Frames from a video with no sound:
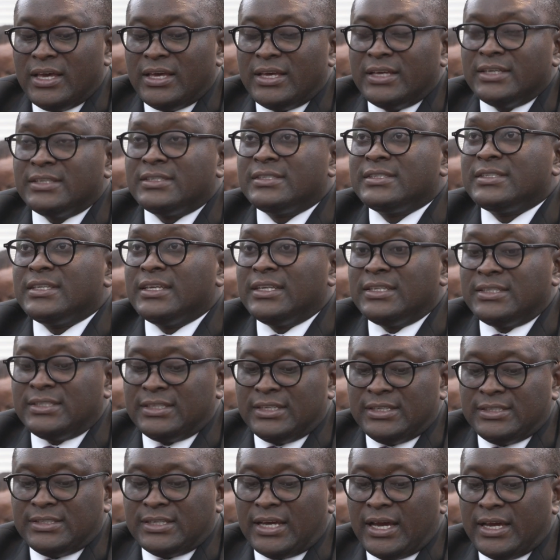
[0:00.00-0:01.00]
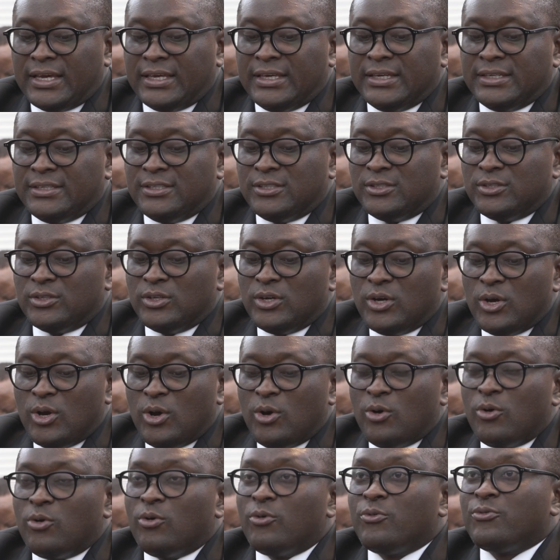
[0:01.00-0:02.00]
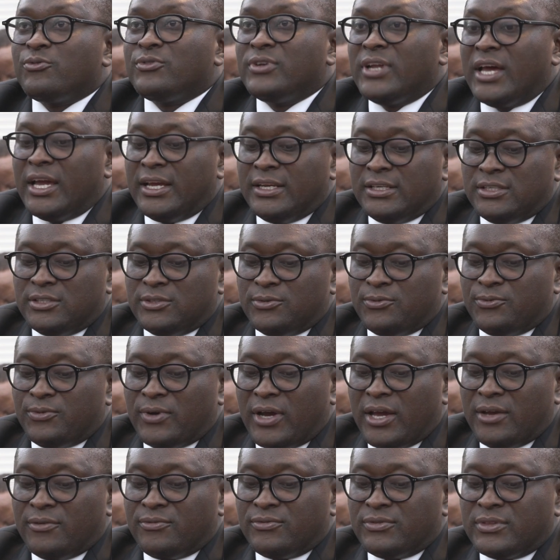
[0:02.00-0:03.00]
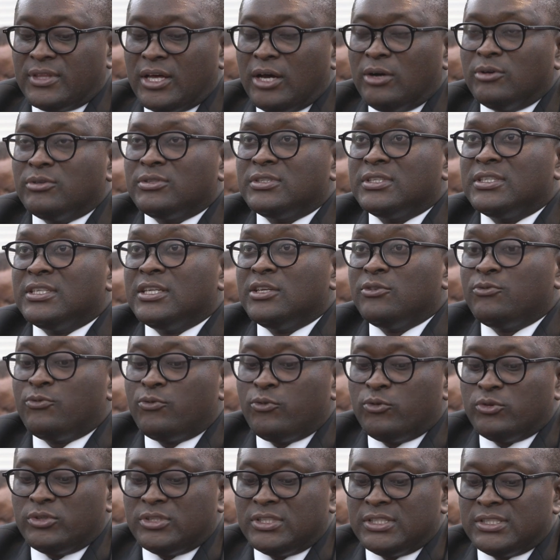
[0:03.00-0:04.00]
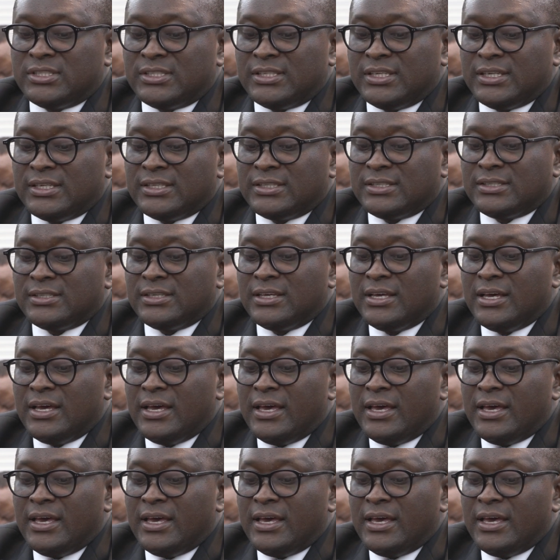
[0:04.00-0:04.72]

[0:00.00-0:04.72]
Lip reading: has set a target of 95,046